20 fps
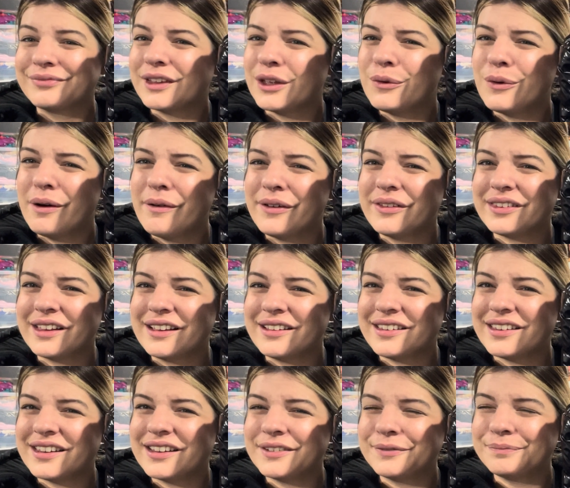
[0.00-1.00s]
what was
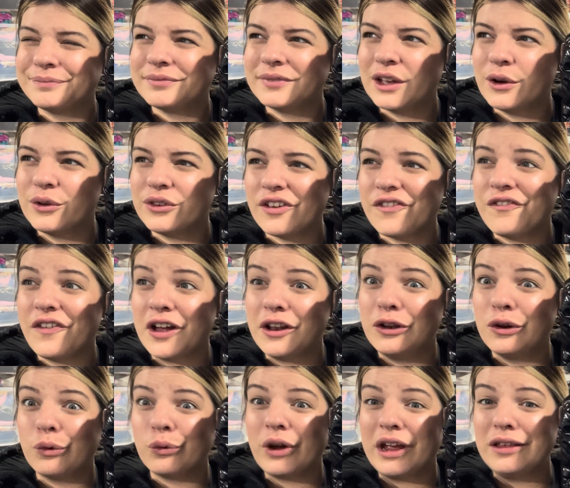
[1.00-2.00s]
it? It was a
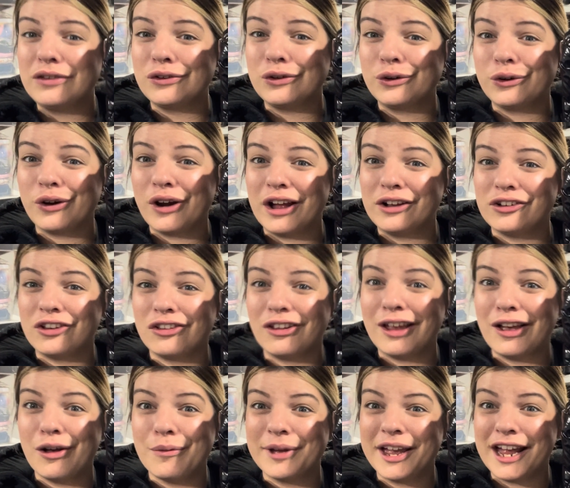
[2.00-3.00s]
fundraiser garage
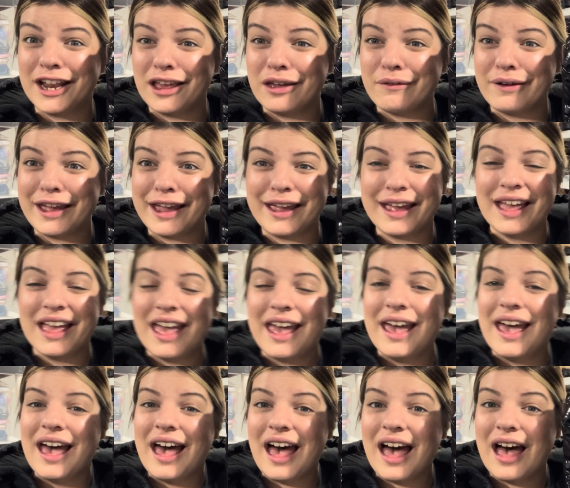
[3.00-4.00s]
sale, but anyway,
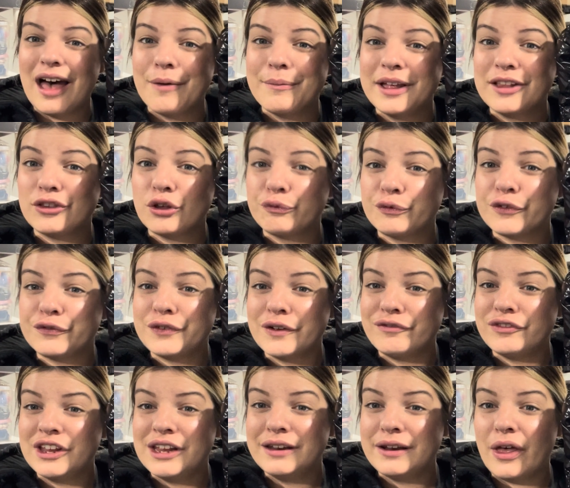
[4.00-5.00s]
it sold for
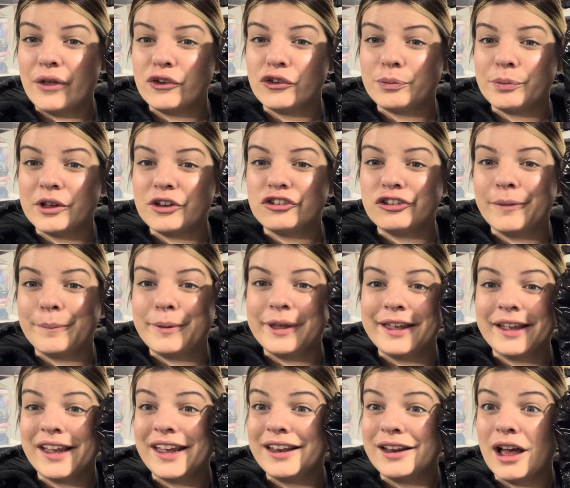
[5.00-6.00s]
$15 plus
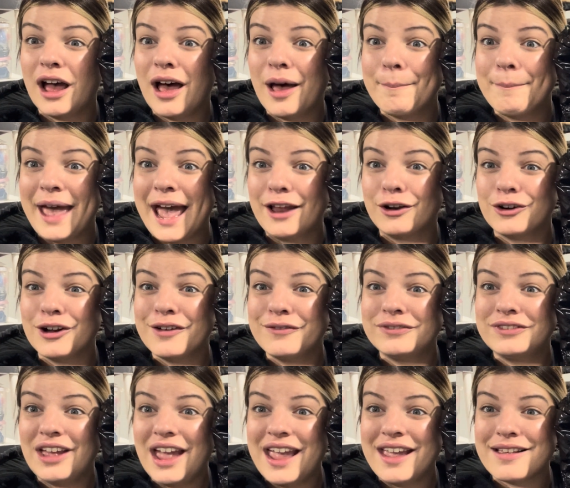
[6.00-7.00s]
shipping in a matter of
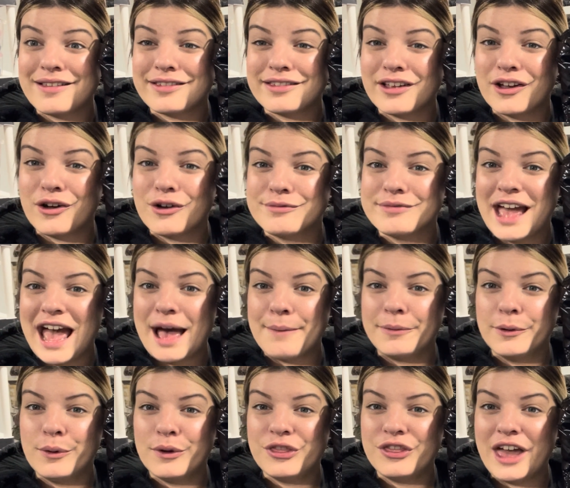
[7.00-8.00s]
days. So I'm
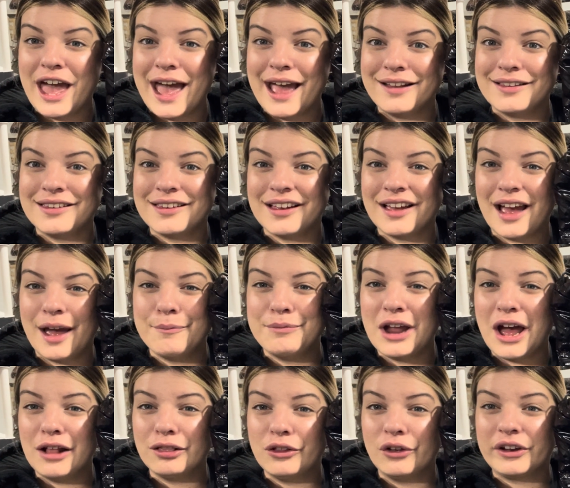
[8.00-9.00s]
happy with that. I'm
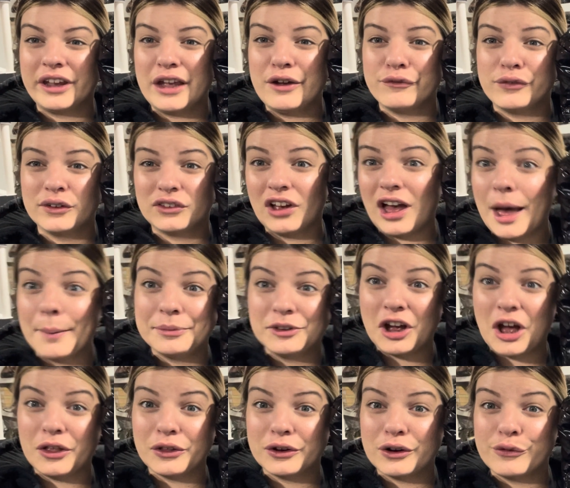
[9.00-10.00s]
not looking for top
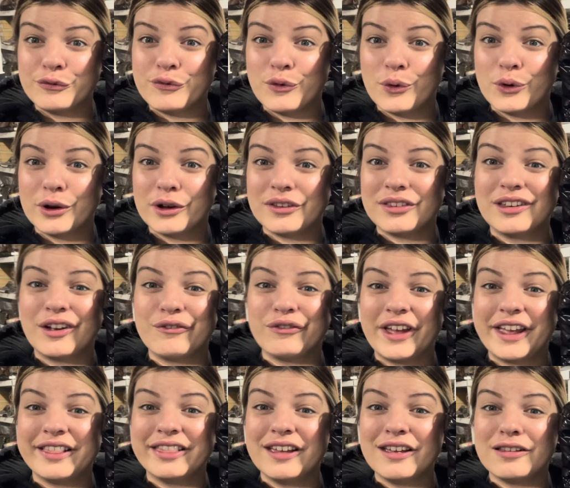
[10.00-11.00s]
dollar for stuff
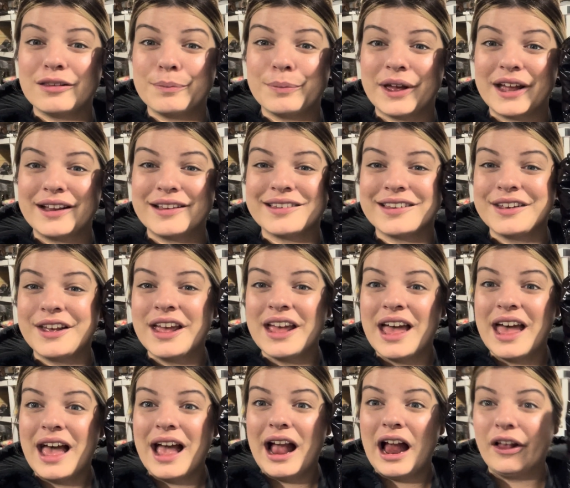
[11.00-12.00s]
like this, but
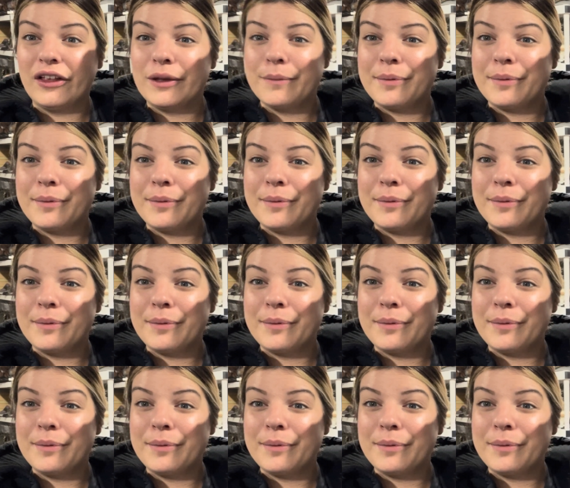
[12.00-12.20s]
I only